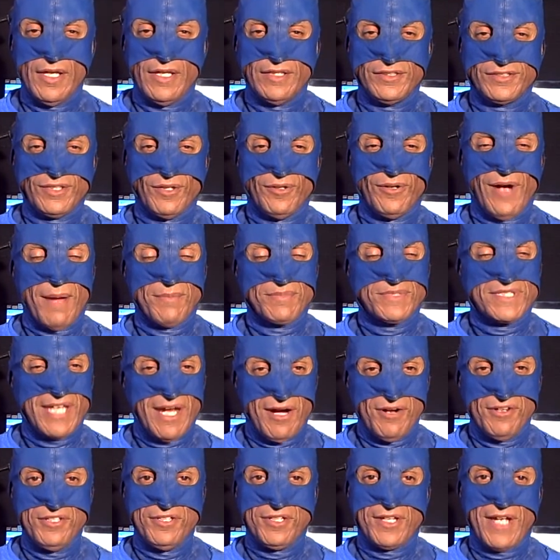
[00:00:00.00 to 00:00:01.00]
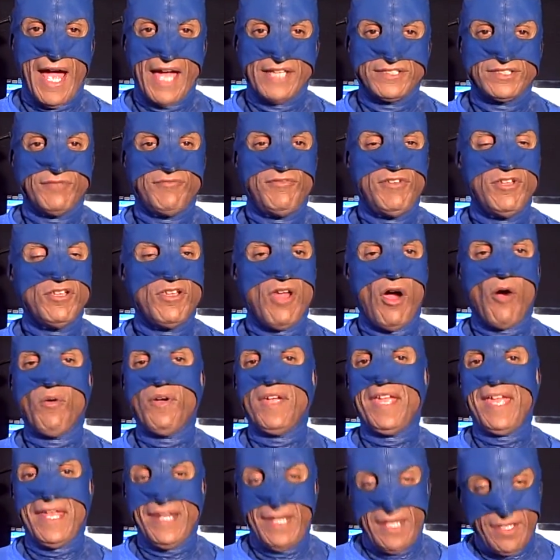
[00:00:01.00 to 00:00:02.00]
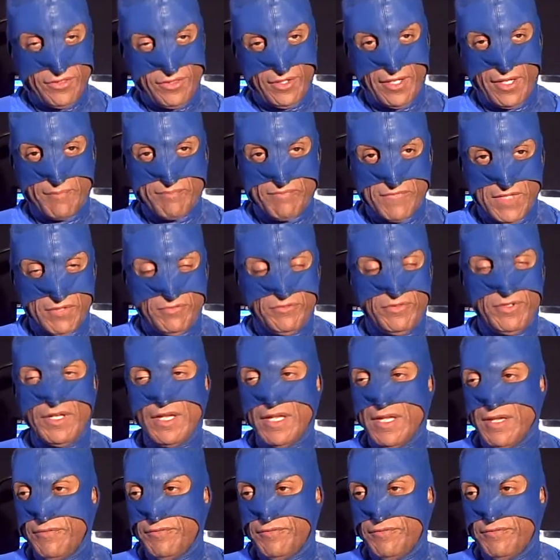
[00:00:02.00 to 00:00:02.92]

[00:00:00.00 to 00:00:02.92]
So I'm telling you guys, if you know anything, if you